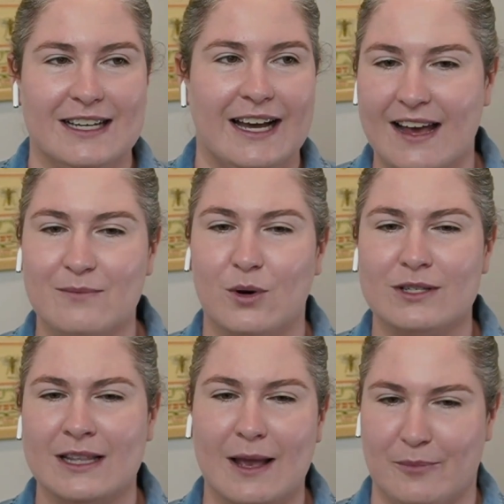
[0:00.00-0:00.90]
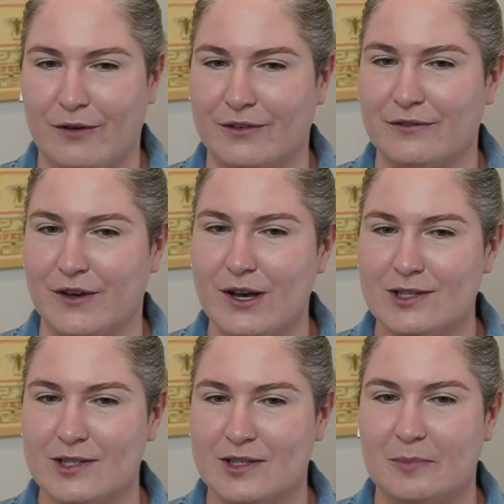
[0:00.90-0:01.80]
It wasn't like profit
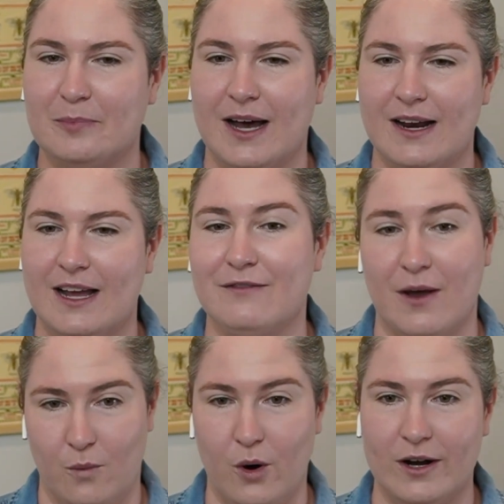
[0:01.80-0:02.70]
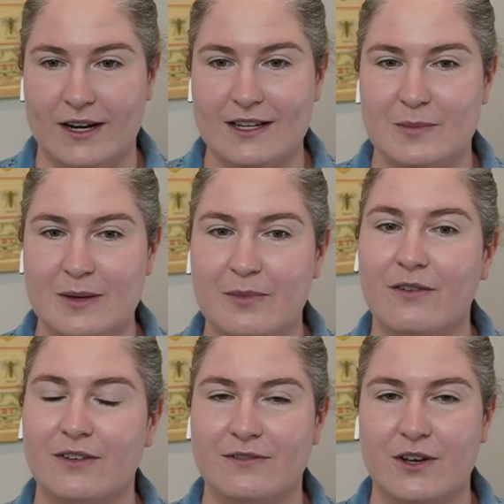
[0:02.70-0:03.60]
first, but if I wanted it to be
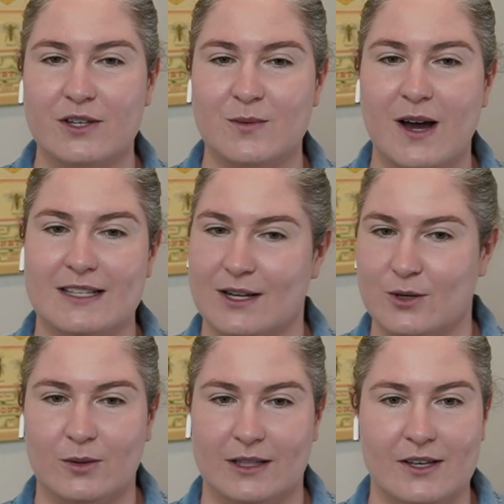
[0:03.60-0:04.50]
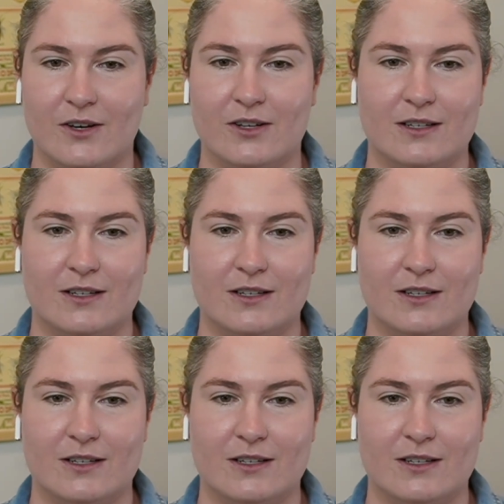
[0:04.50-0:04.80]
profit first wise, I totally could.